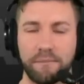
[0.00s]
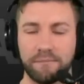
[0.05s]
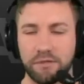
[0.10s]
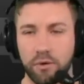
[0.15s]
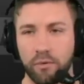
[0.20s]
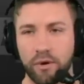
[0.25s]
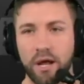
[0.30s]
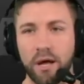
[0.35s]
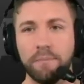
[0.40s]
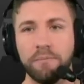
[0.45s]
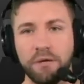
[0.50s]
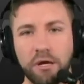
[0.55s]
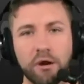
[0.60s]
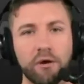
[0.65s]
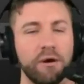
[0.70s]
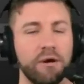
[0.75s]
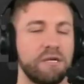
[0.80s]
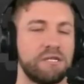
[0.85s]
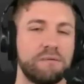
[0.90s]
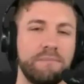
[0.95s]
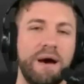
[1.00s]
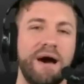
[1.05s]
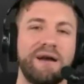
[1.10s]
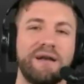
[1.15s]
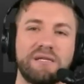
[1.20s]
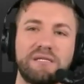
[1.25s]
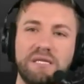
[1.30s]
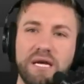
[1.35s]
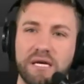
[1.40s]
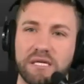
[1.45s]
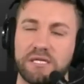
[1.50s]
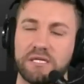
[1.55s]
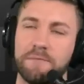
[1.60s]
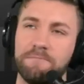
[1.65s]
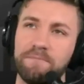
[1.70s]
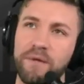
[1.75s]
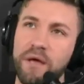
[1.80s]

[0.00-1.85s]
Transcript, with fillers: So, what I'm curious about is this